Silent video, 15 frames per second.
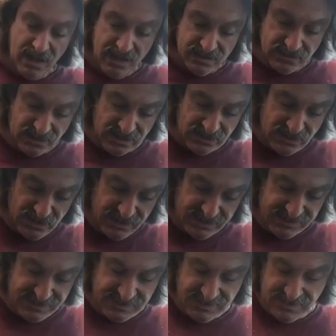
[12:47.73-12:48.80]
So as you can
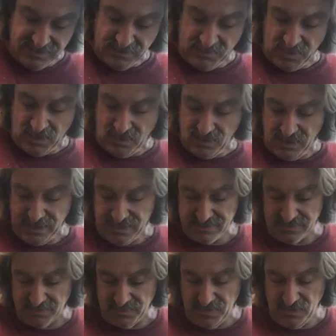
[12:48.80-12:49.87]
see, the bowl has
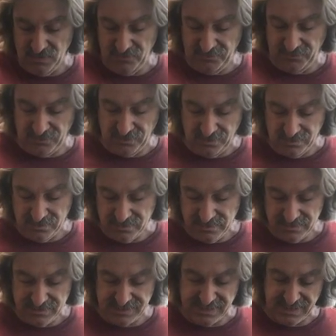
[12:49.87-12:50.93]
a beautiful
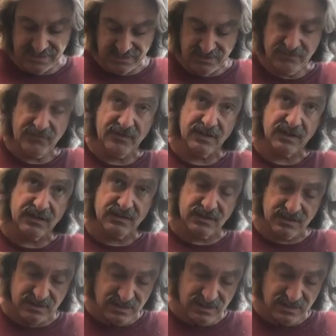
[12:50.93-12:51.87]
sanded finish.